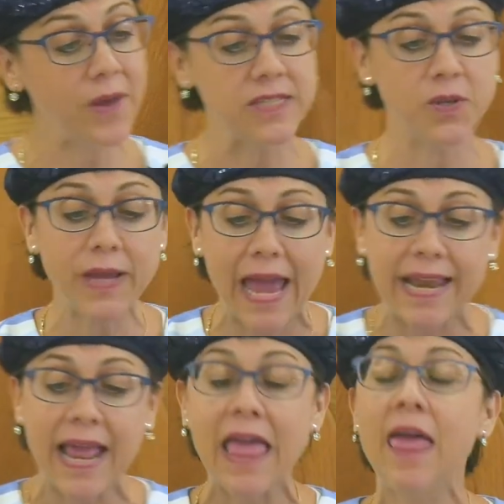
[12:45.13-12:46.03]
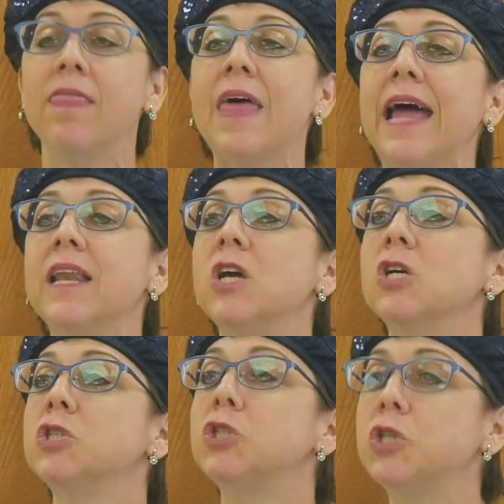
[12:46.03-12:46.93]
Okay, so again, that
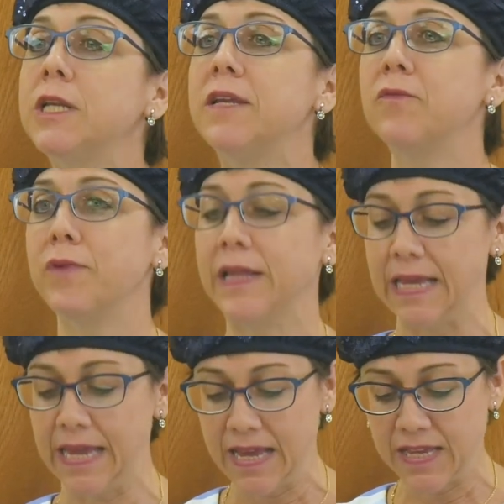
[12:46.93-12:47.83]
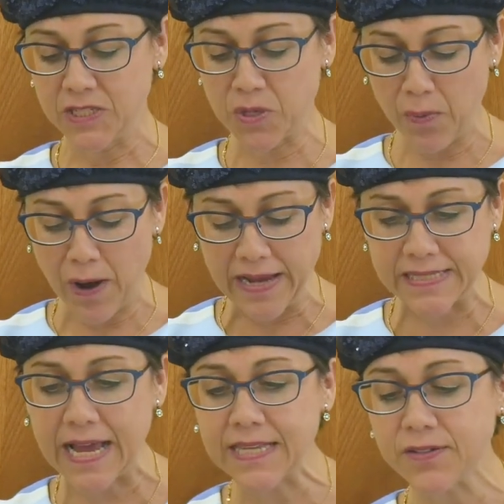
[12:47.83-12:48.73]
shouldn't really
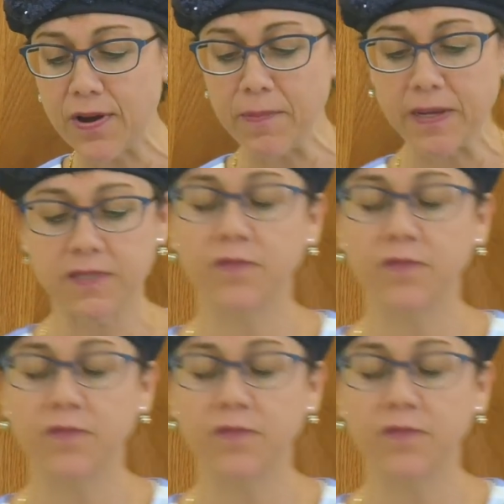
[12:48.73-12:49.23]
surprise us, right? Because